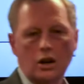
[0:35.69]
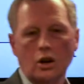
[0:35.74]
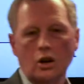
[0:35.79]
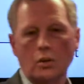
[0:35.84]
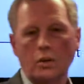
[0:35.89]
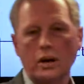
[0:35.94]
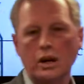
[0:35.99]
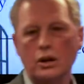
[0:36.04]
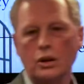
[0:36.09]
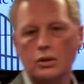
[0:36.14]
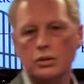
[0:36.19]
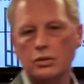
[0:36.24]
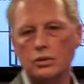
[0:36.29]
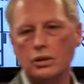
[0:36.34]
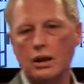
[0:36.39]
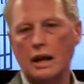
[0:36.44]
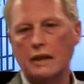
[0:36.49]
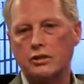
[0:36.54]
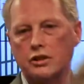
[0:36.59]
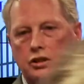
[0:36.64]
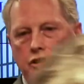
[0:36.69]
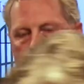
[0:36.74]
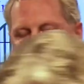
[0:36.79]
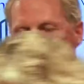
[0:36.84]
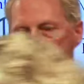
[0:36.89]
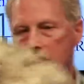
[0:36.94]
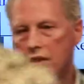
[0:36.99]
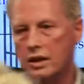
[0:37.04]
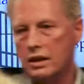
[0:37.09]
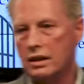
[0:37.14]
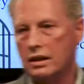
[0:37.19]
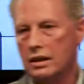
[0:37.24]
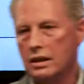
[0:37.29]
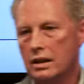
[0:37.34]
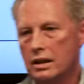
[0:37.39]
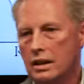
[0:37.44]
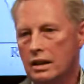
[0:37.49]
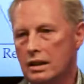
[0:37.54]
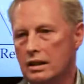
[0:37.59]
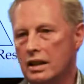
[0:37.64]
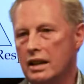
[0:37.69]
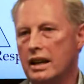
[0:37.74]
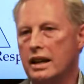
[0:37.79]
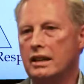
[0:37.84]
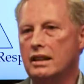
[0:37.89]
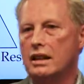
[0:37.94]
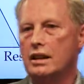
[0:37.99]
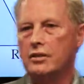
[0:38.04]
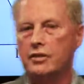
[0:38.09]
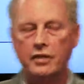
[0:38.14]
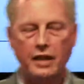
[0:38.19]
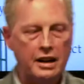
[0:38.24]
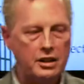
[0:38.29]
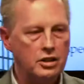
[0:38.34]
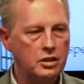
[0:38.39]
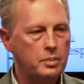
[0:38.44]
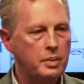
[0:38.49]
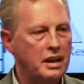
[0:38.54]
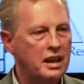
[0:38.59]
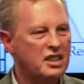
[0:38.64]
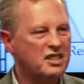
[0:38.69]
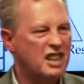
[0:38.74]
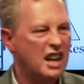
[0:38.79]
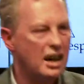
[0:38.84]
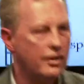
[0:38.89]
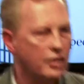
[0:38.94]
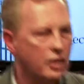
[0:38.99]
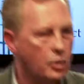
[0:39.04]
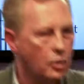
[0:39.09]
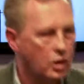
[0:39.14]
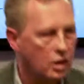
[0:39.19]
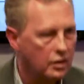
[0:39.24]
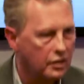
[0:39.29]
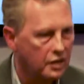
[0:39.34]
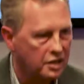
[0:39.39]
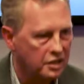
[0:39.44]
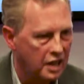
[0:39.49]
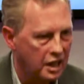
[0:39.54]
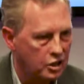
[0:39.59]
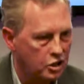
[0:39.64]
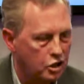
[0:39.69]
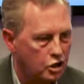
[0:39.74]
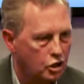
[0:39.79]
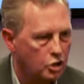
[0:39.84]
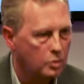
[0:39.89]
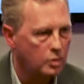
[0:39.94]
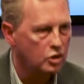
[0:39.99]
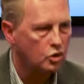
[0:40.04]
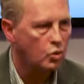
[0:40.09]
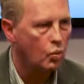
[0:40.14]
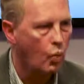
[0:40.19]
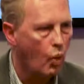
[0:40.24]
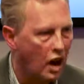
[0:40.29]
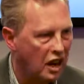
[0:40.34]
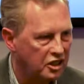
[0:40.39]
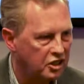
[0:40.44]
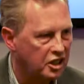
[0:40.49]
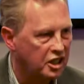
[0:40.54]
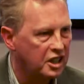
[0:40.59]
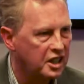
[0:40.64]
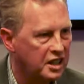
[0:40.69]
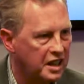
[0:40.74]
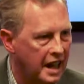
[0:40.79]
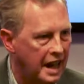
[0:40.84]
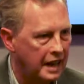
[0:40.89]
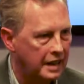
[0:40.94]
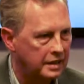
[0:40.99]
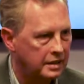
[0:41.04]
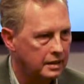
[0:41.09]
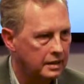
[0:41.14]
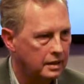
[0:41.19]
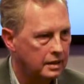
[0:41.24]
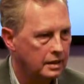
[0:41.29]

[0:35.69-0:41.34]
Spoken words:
We go through life searching to get the affection because every one of us as humans want to connect.